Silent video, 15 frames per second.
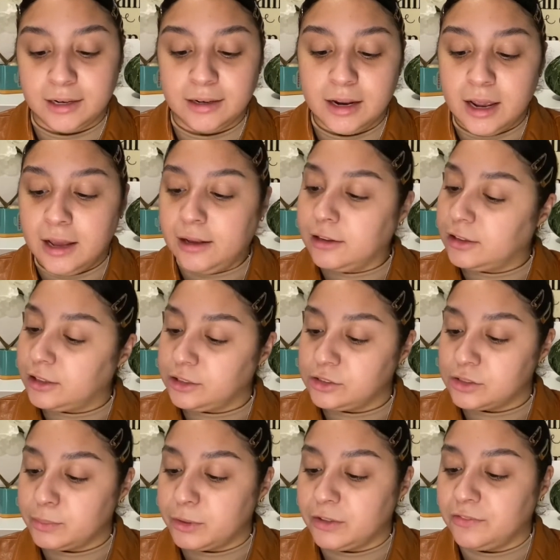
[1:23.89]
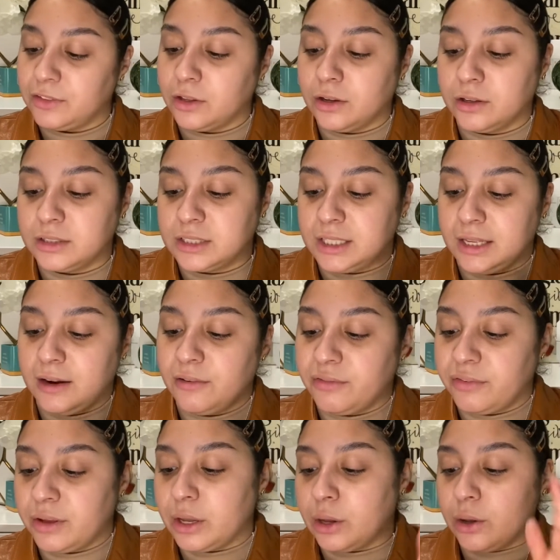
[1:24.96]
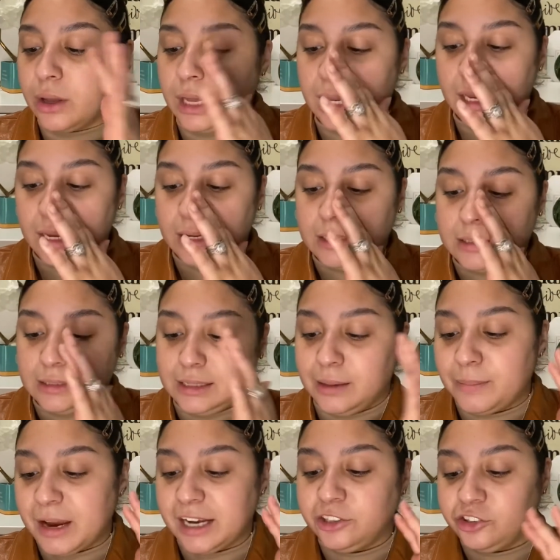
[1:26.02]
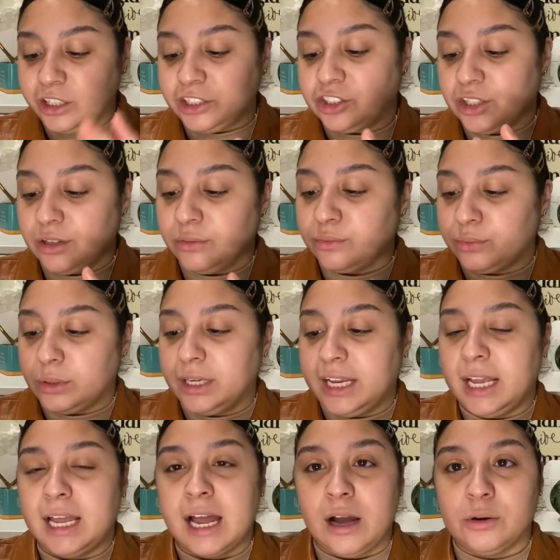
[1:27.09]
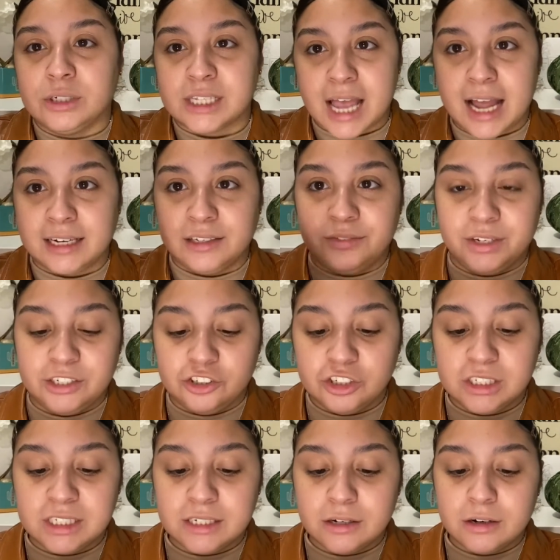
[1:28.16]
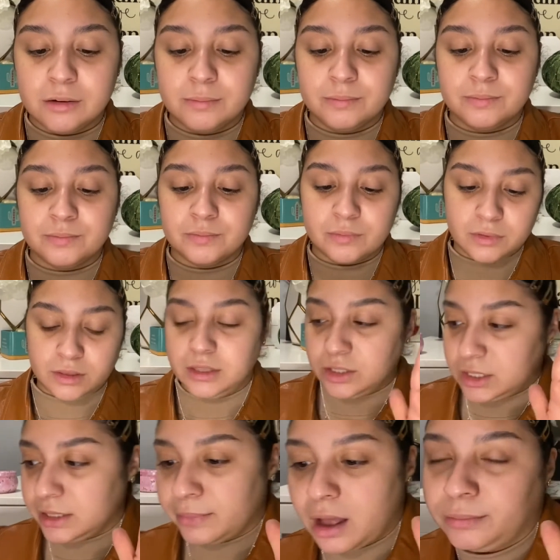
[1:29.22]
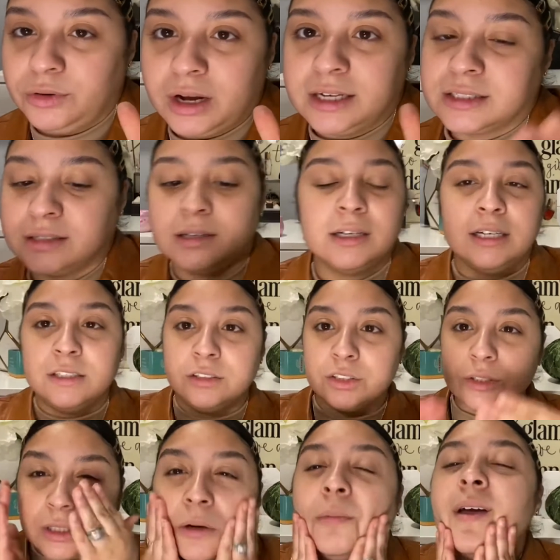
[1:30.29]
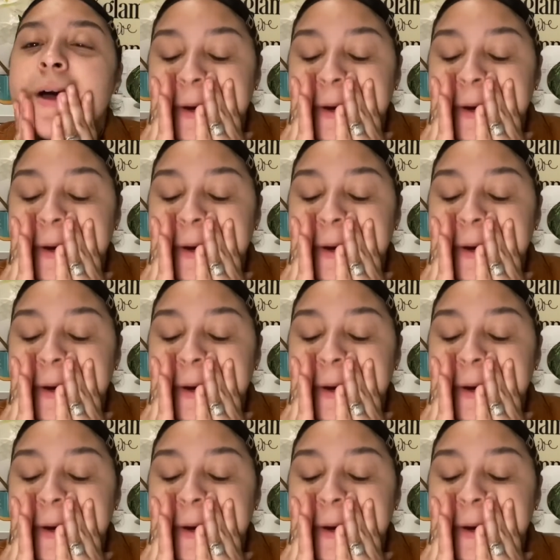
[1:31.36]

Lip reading: I'm gonna use a bit of the Cetaphil Deep Hydration 48 Hours Activation Serum. This is the bomb, you guys.